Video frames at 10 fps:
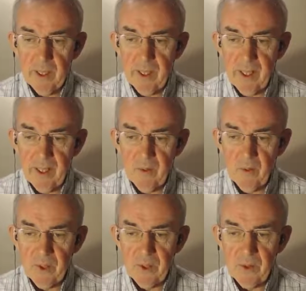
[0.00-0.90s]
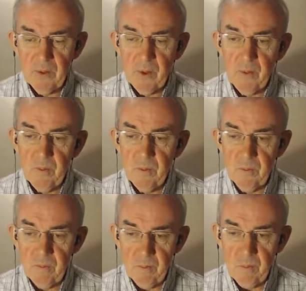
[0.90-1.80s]
uh, which you
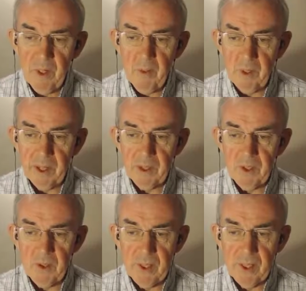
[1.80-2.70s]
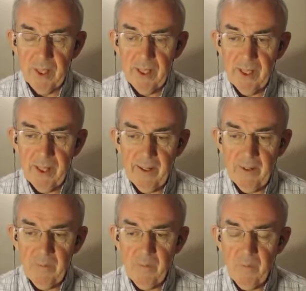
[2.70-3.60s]
may well enjoy.
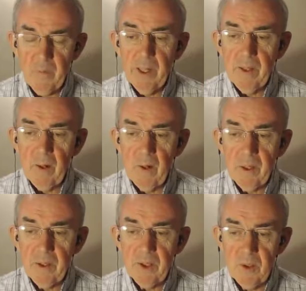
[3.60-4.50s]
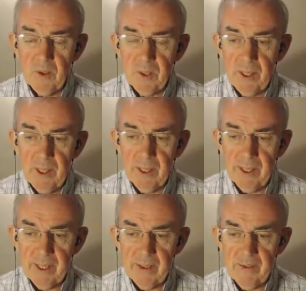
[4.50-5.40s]
Um, on Tuesday
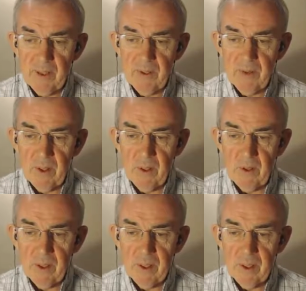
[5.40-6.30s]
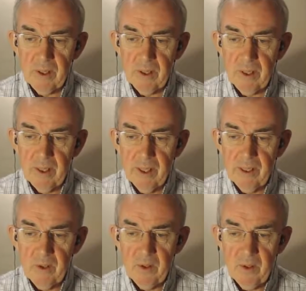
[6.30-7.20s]
at five o'clock, you
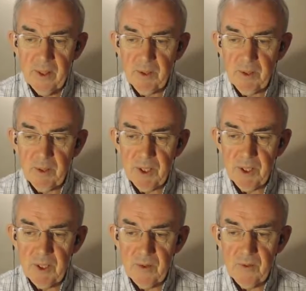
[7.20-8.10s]
can catch myself and